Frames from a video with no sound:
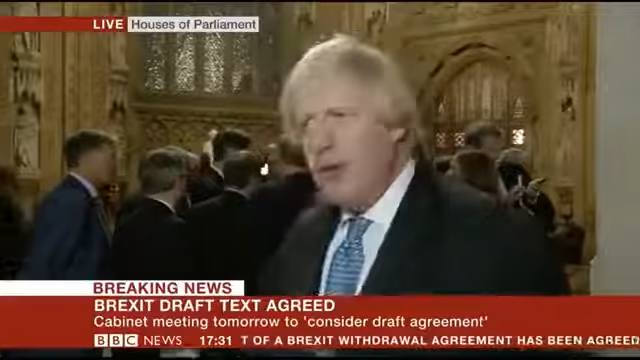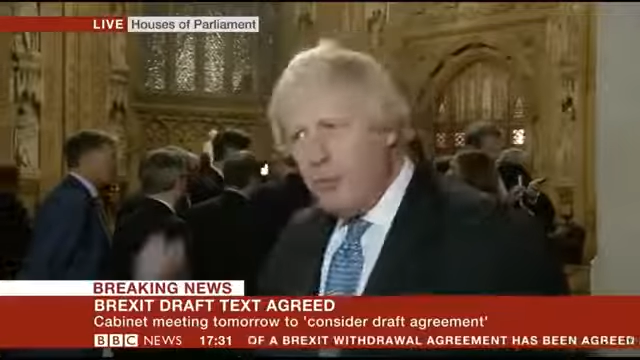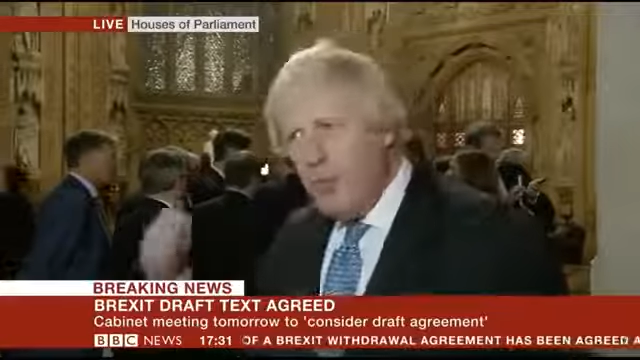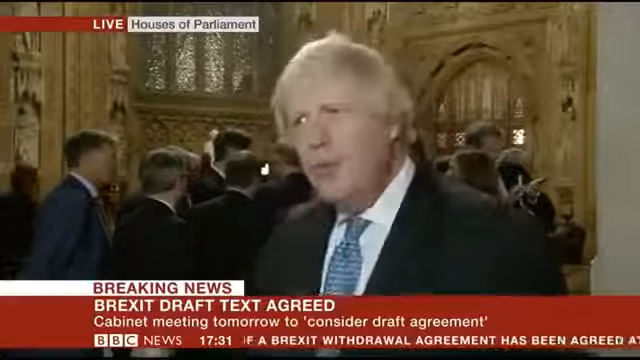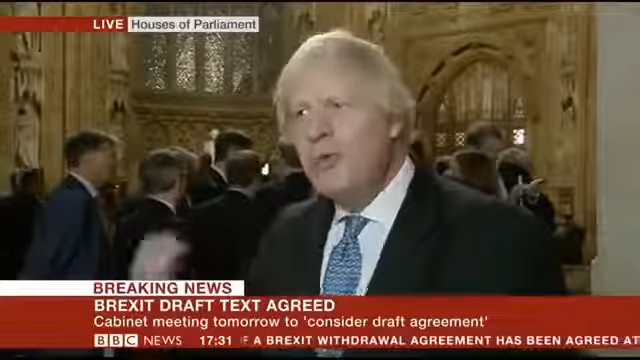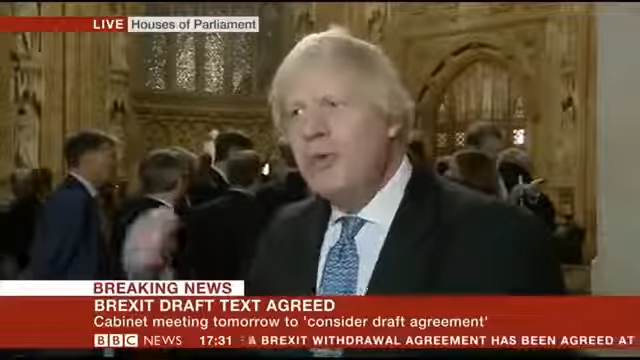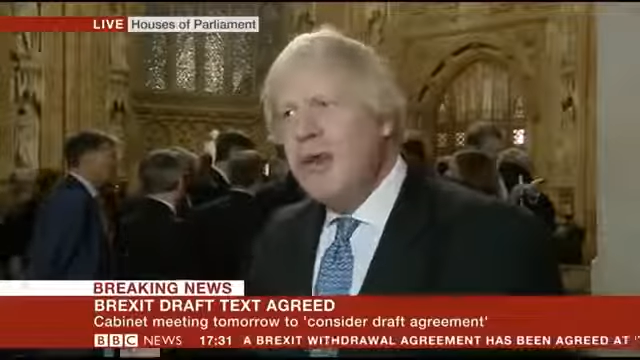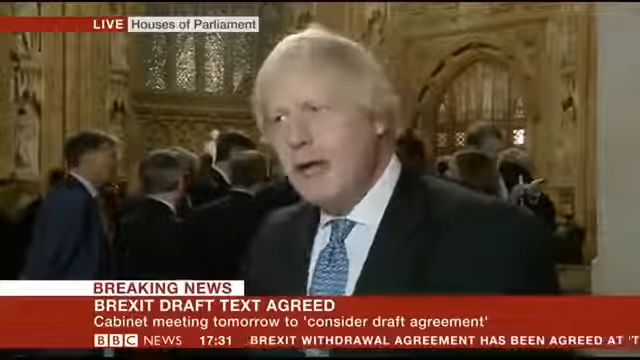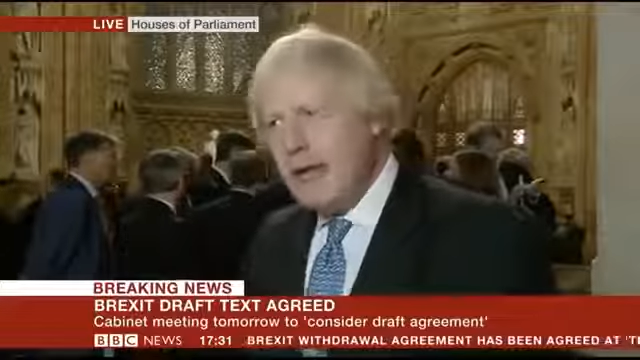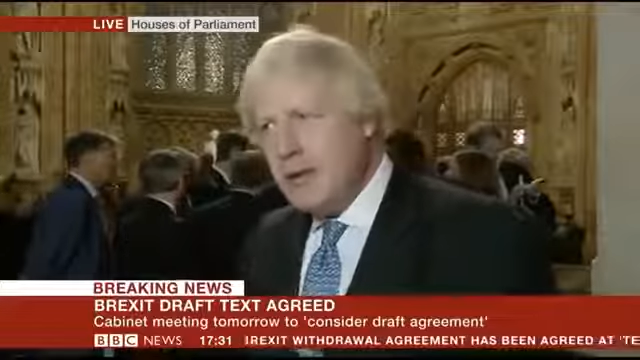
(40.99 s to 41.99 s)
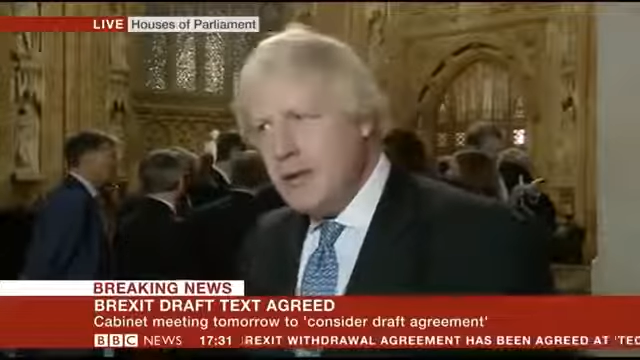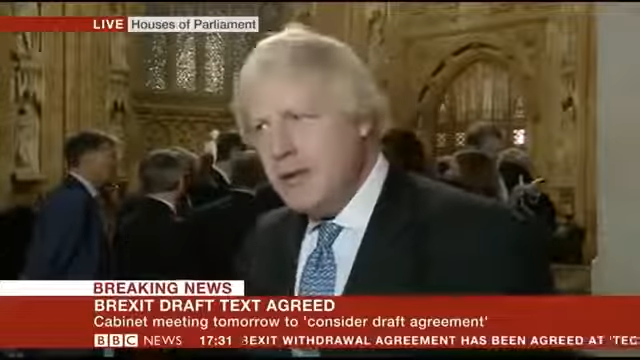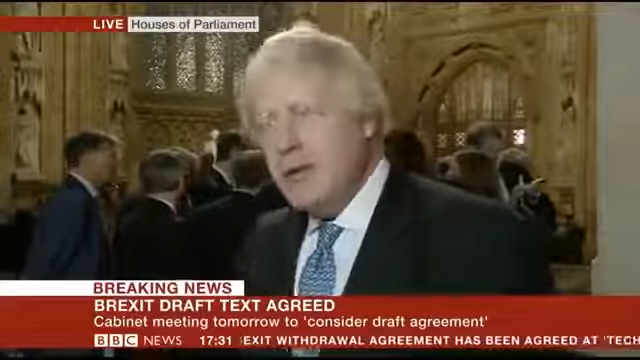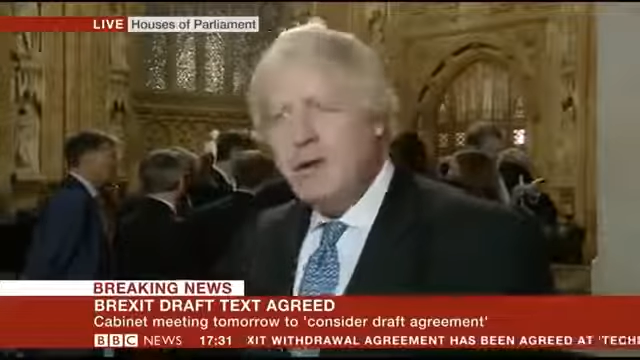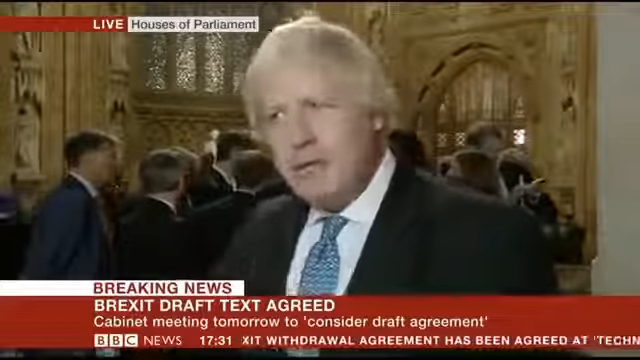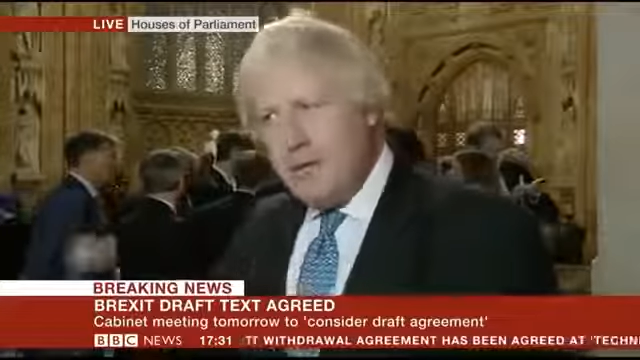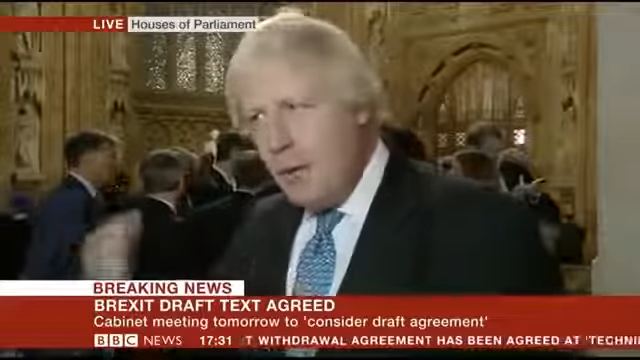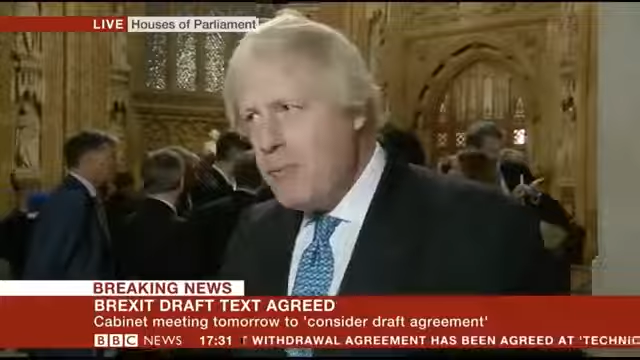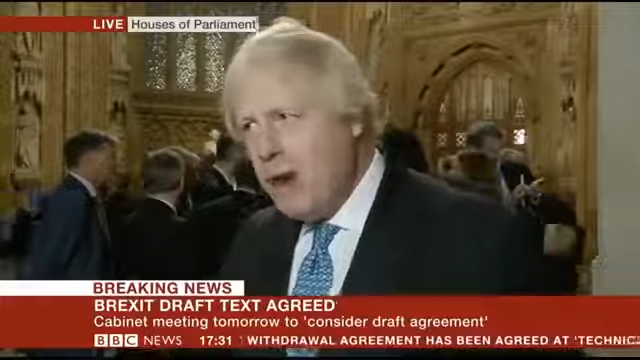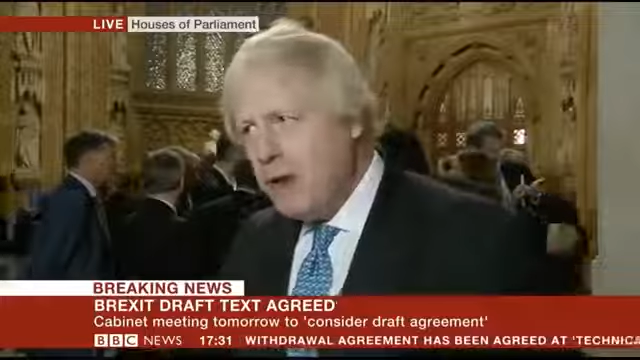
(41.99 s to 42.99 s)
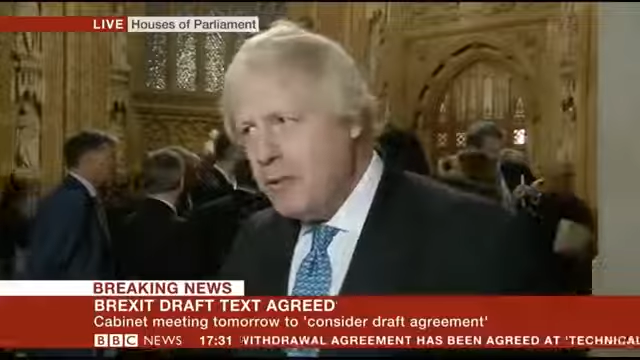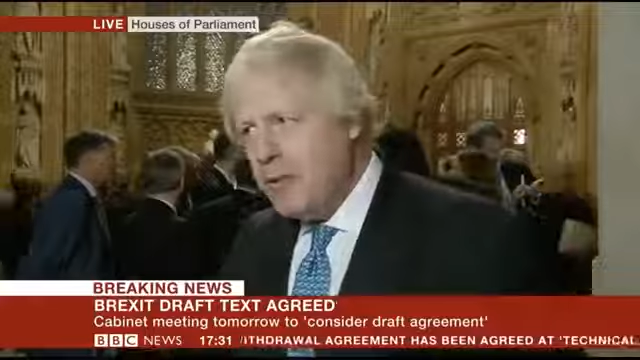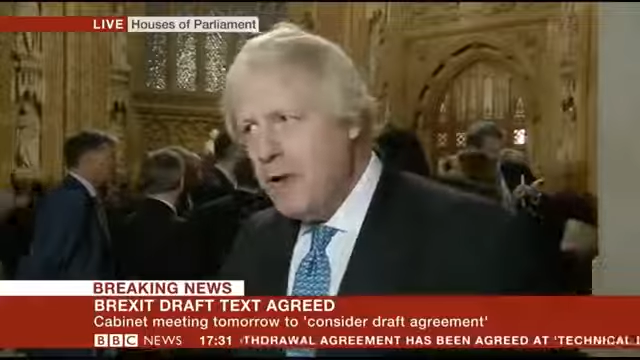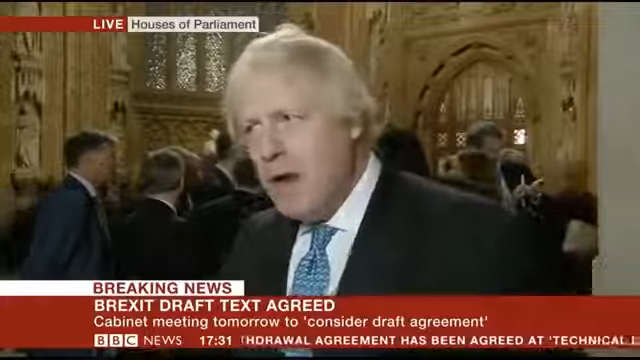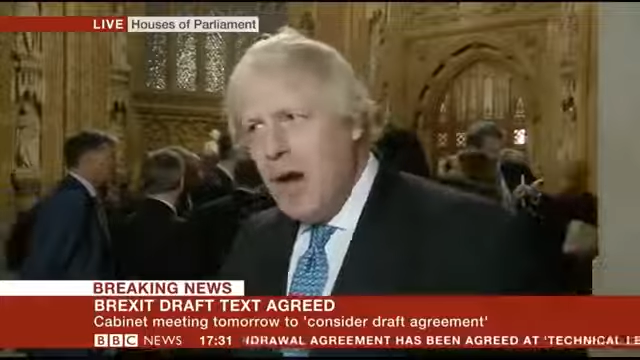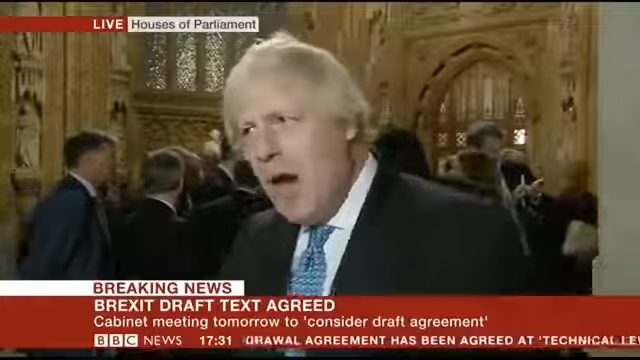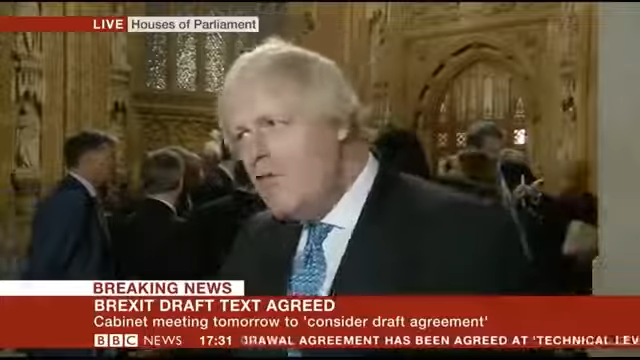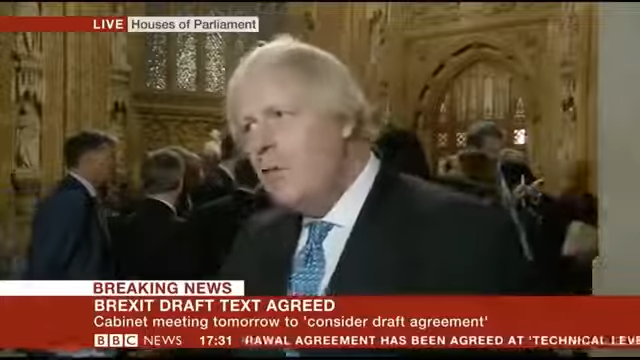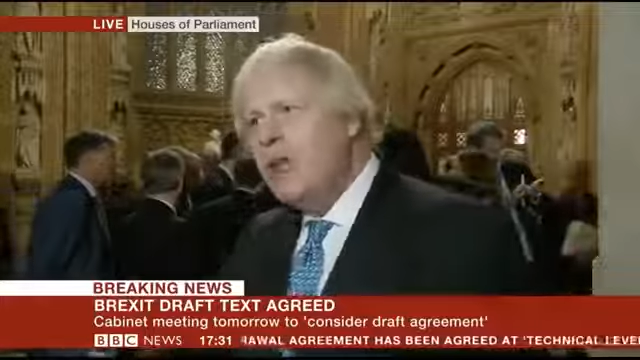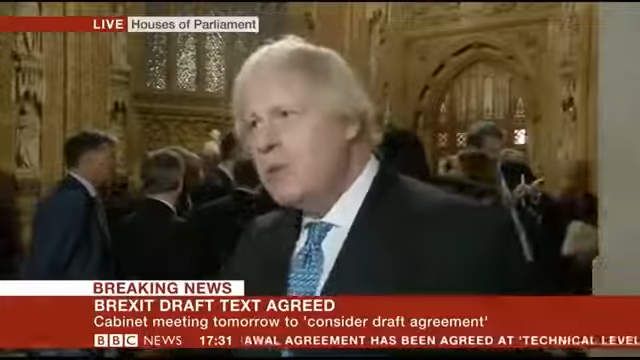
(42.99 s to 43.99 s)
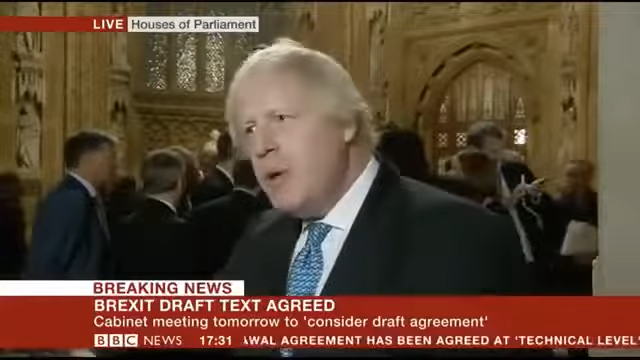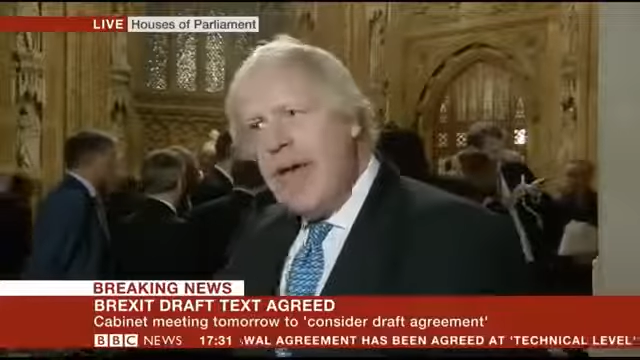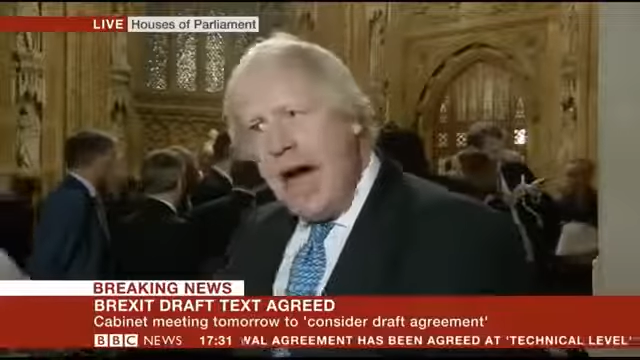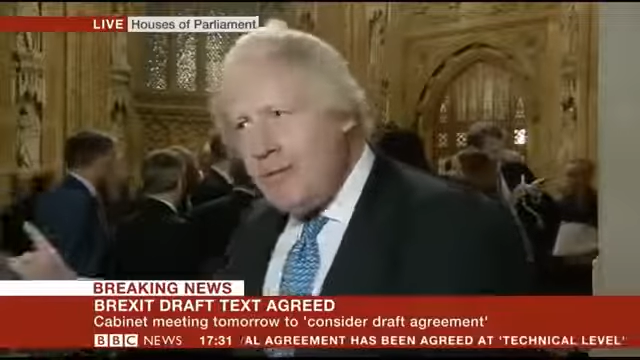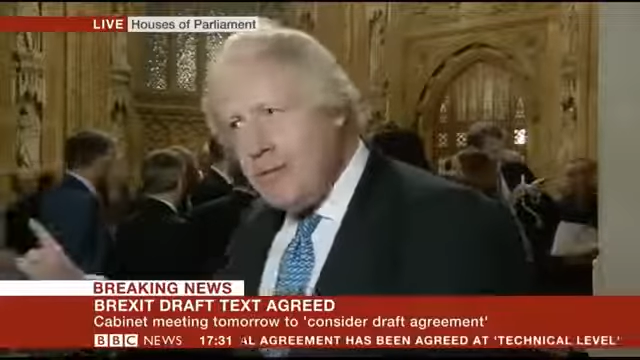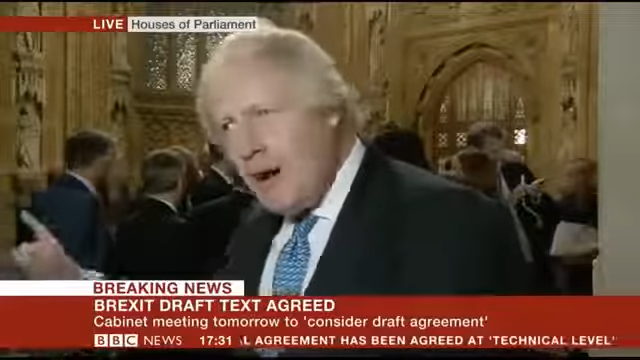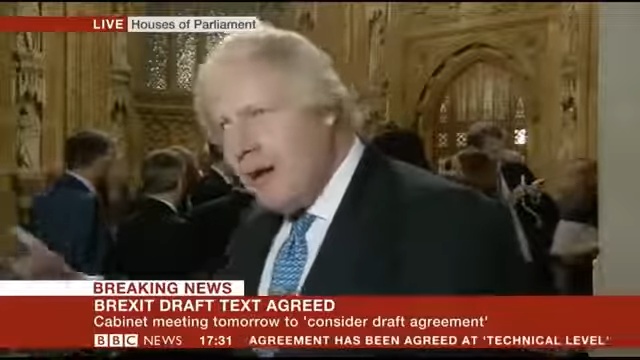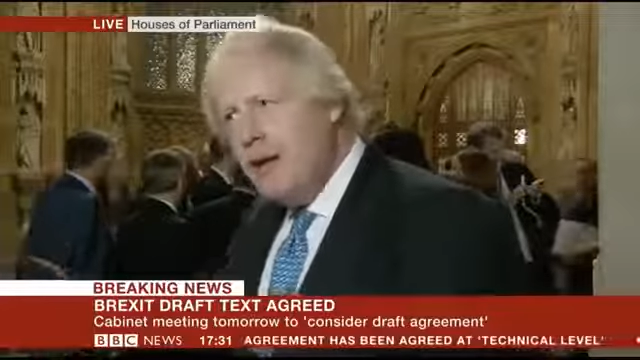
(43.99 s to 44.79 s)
rules and regulations from Brussels over which we have